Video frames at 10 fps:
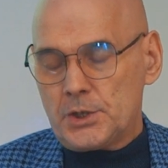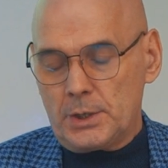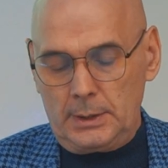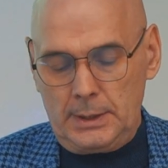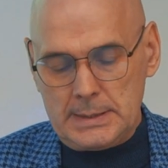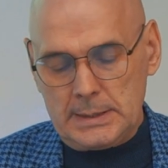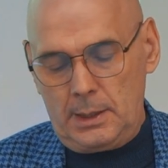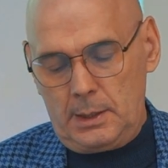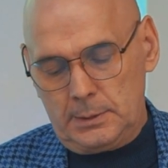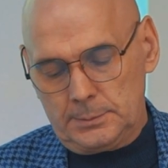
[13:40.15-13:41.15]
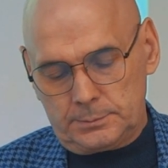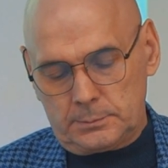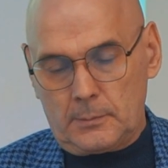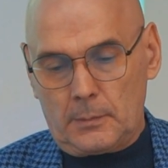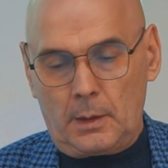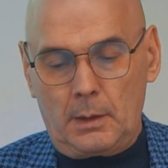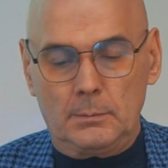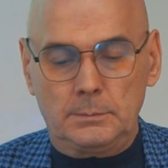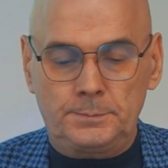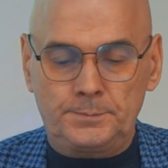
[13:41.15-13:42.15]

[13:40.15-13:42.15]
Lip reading: if the development of a